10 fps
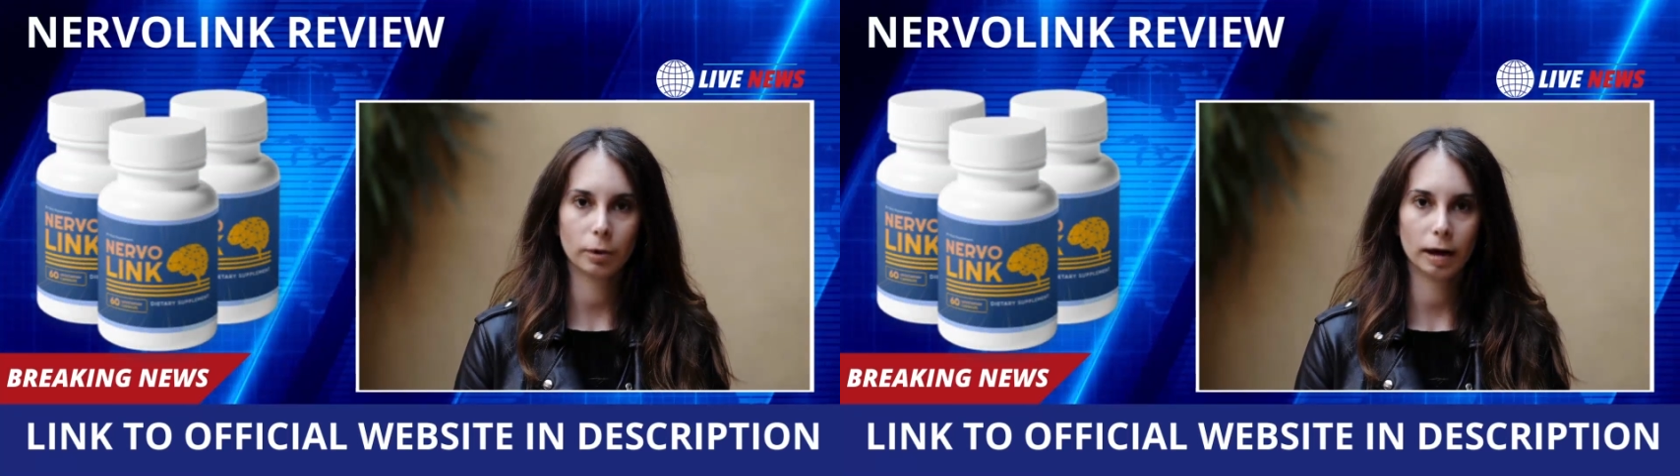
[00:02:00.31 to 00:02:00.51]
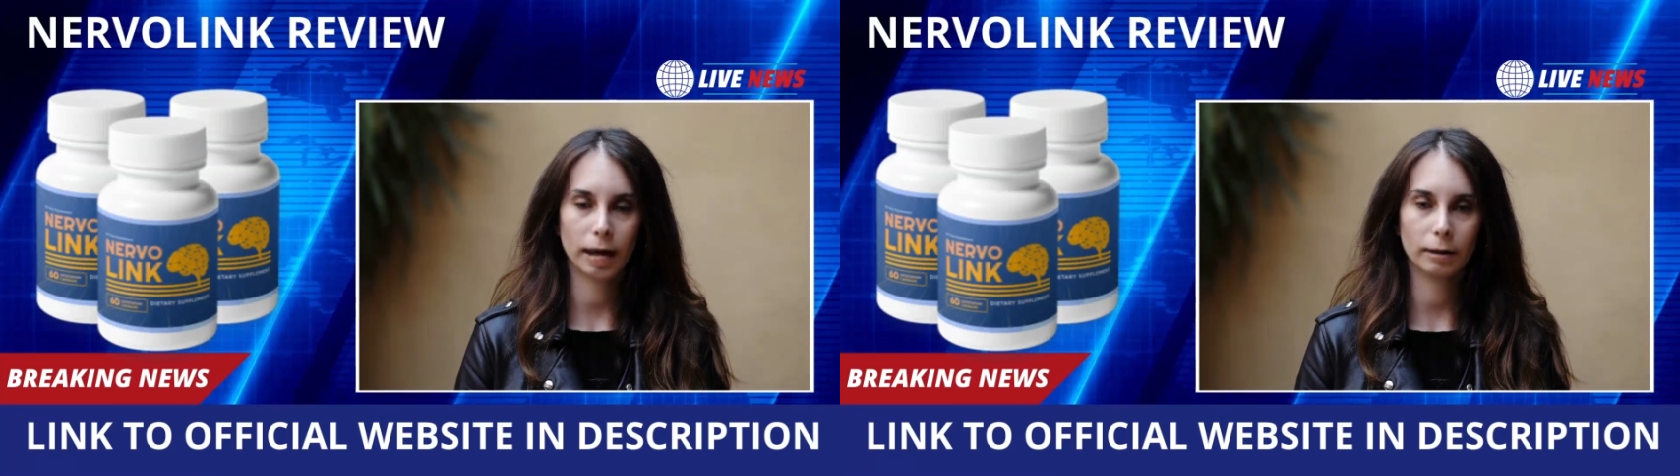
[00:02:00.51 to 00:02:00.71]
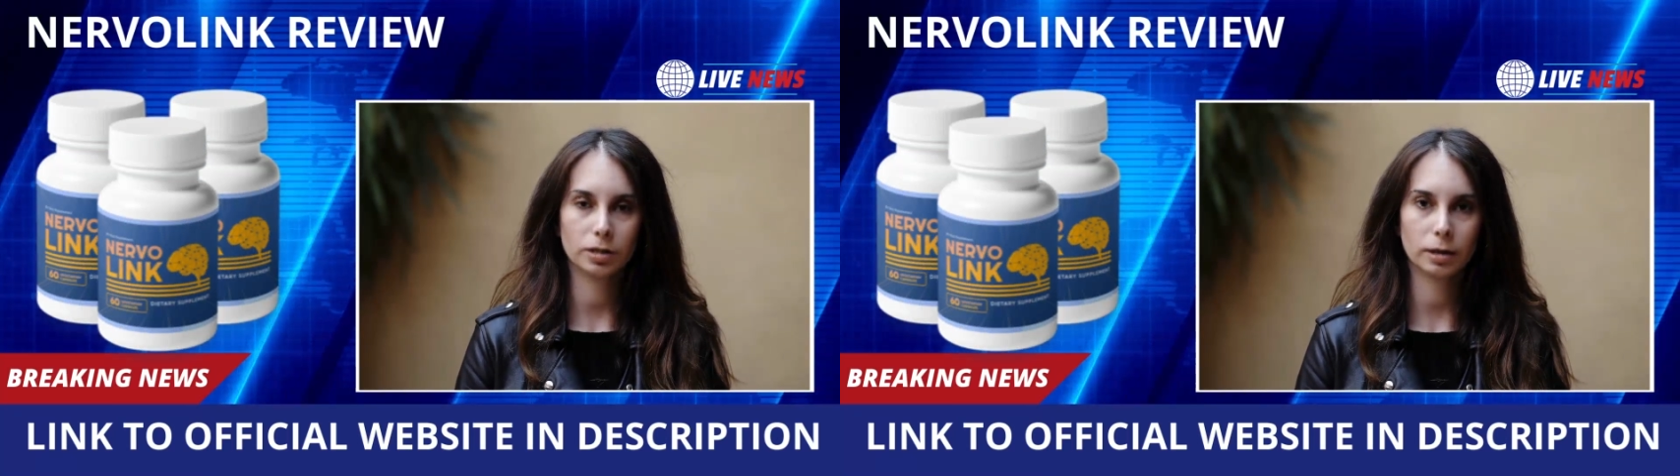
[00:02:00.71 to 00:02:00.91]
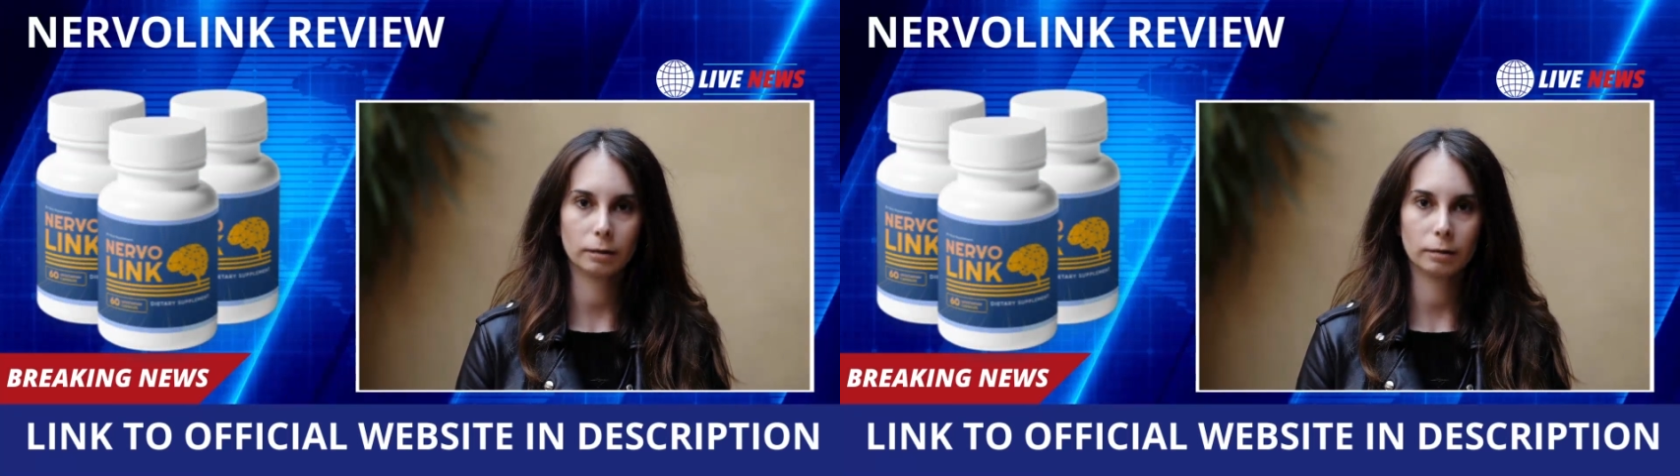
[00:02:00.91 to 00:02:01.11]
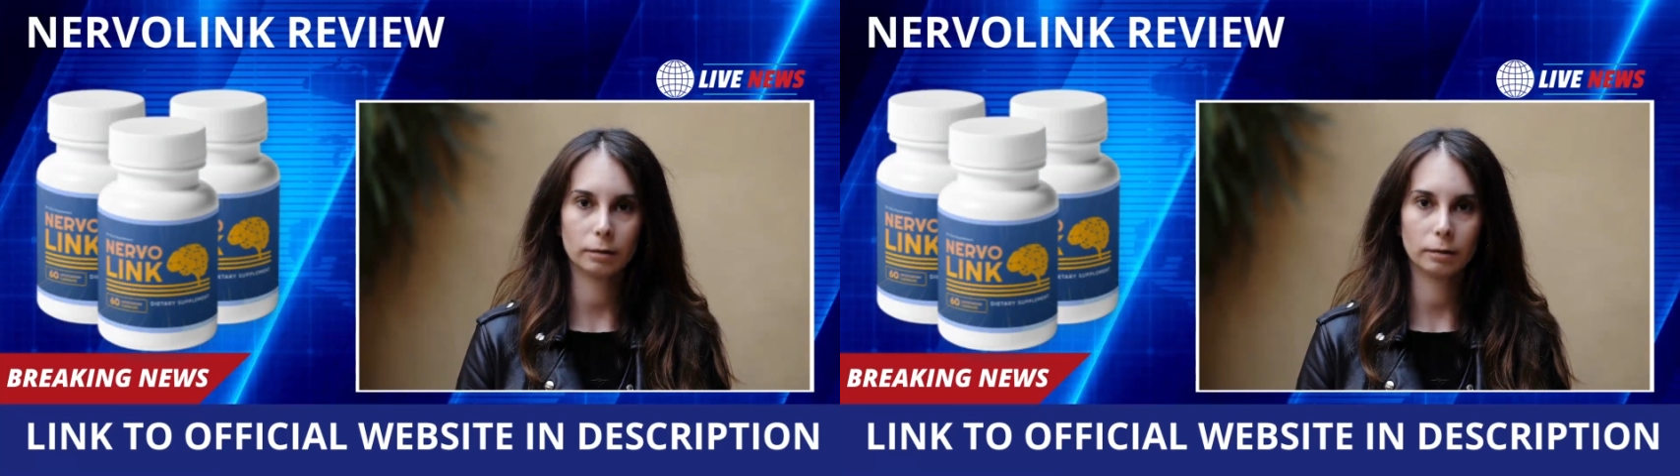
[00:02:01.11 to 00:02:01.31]
product?
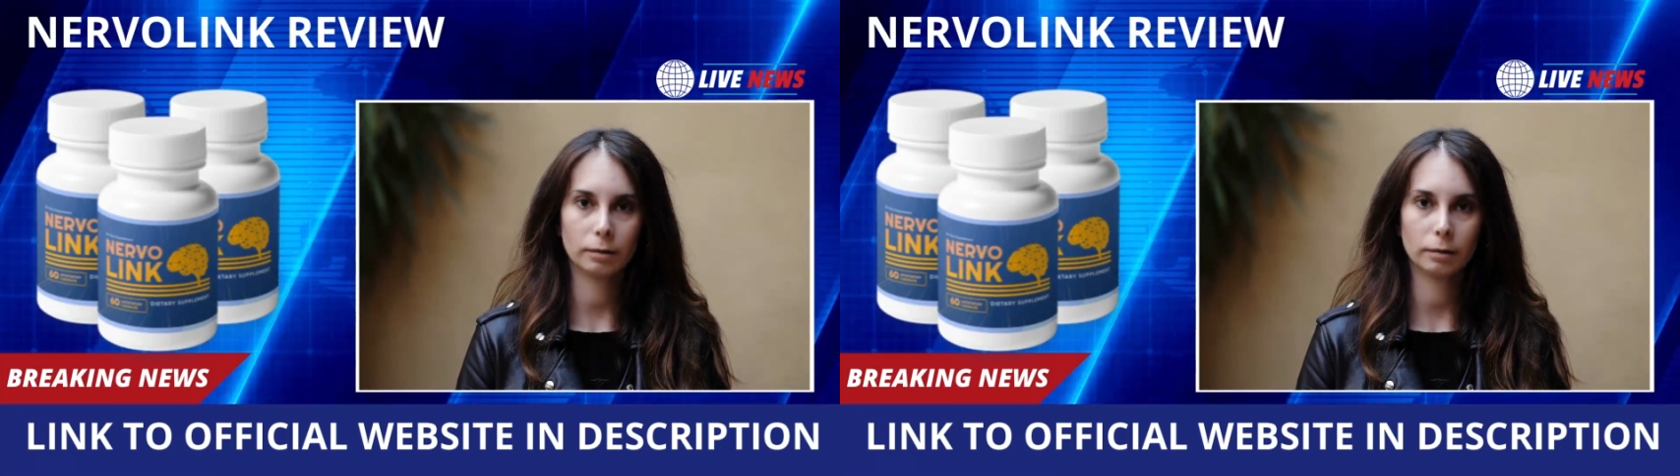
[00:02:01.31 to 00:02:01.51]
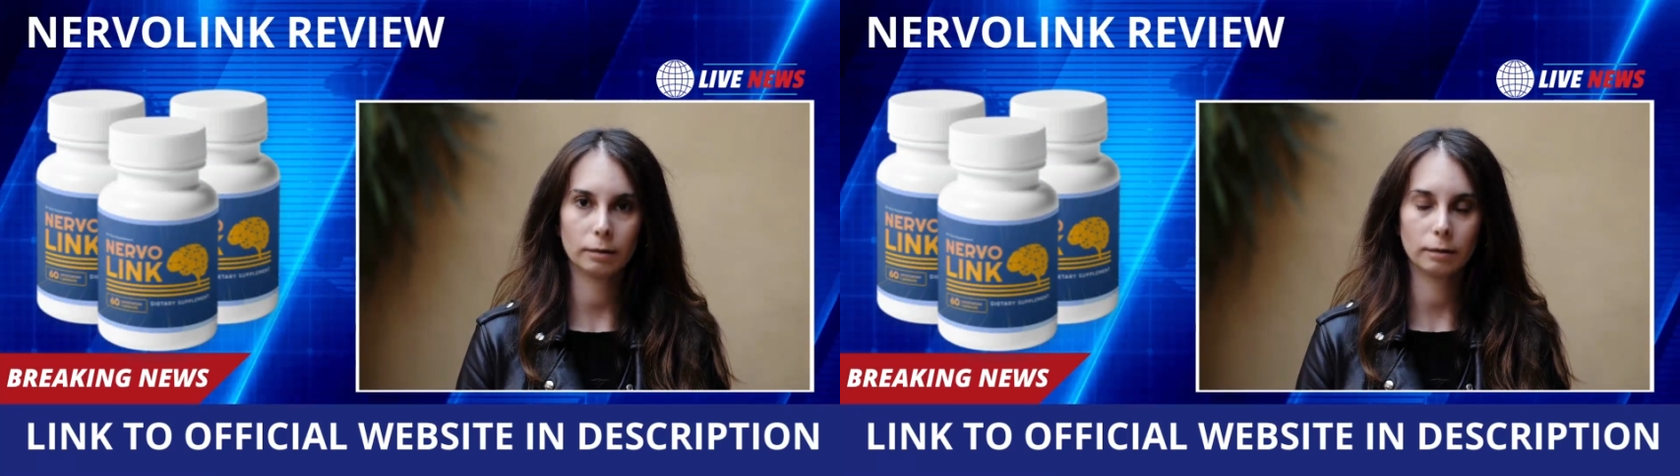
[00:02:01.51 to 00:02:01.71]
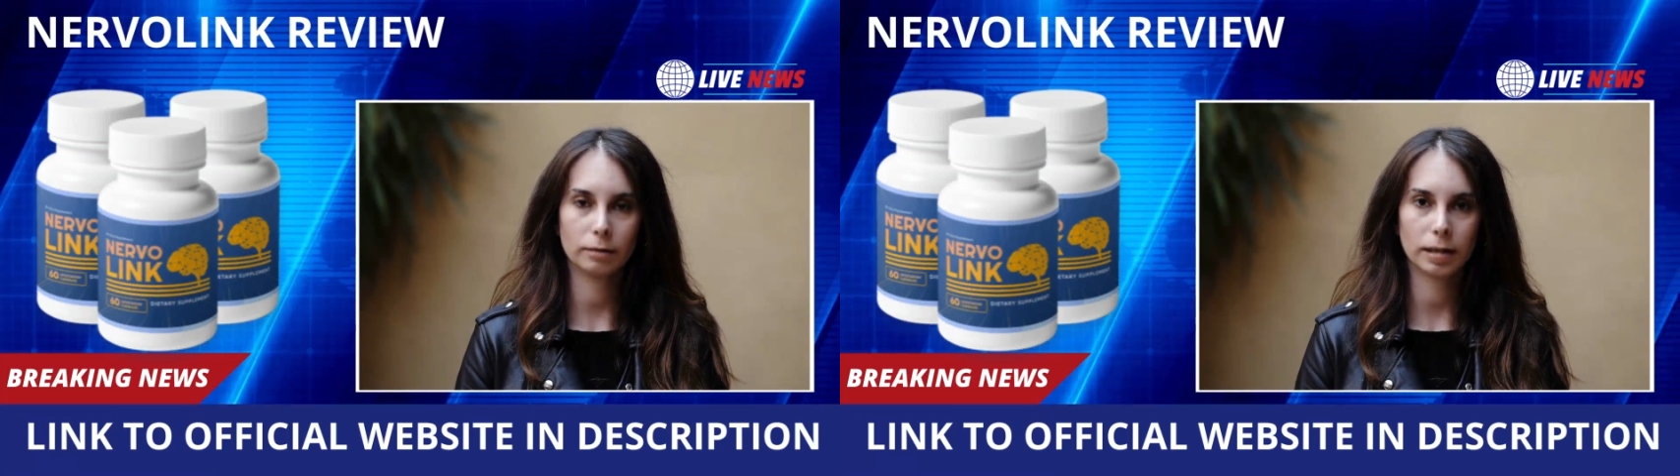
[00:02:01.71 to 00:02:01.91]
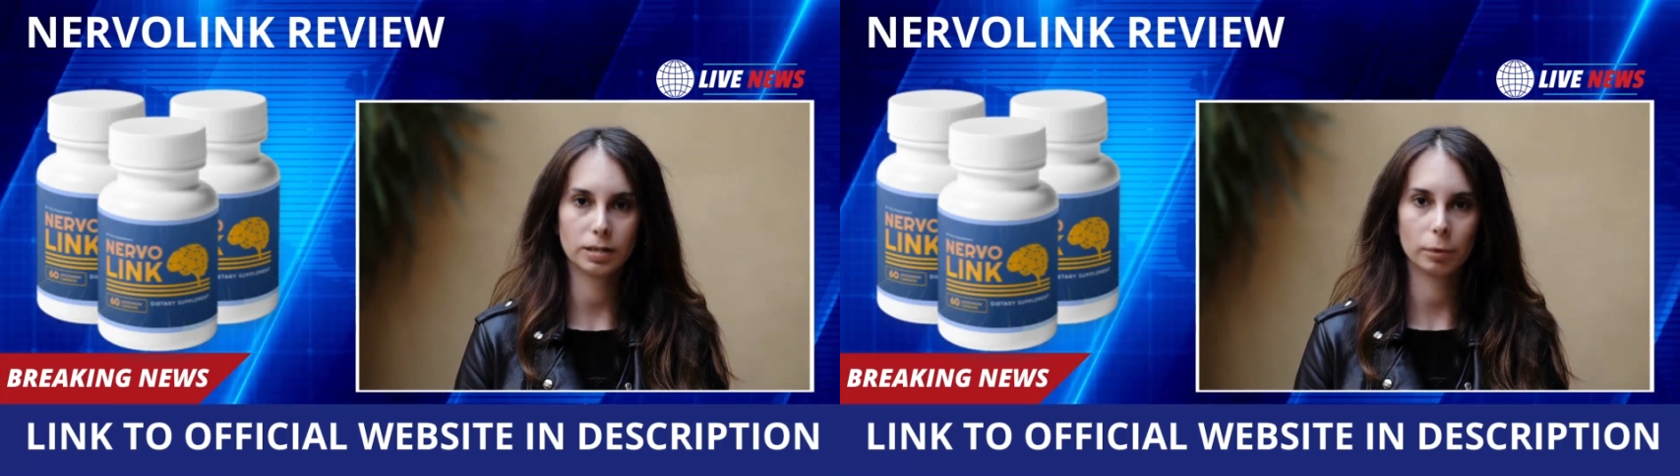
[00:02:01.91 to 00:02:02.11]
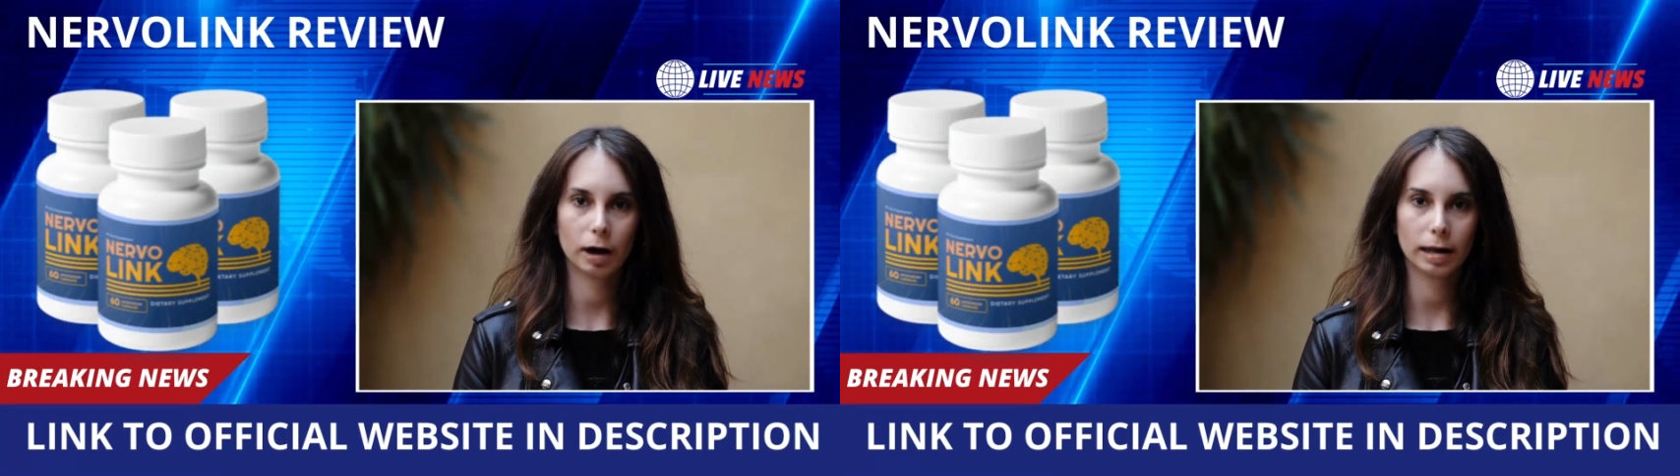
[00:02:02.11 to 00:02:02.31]

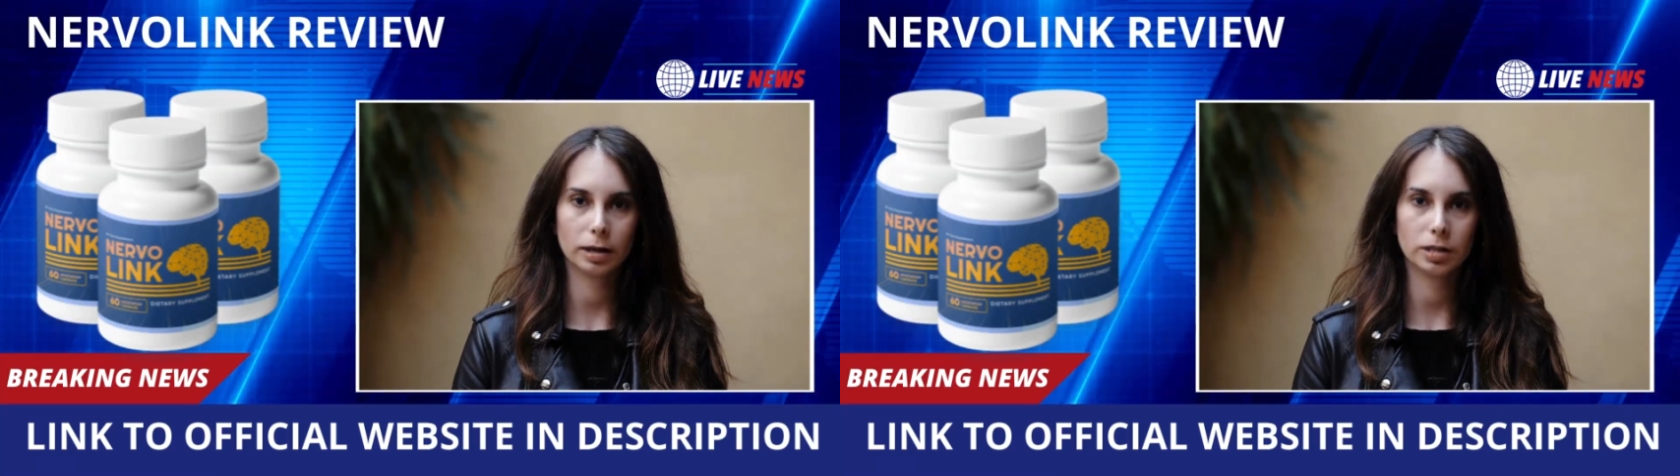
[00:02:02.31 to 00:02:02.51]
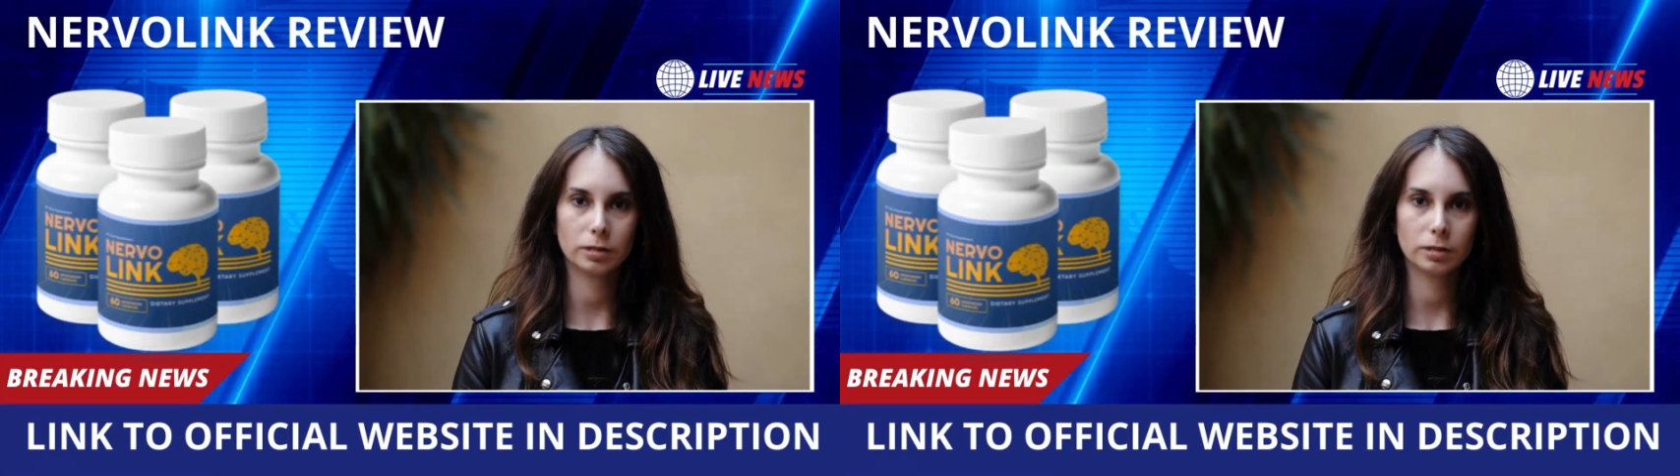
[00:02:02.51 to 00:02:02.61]
This product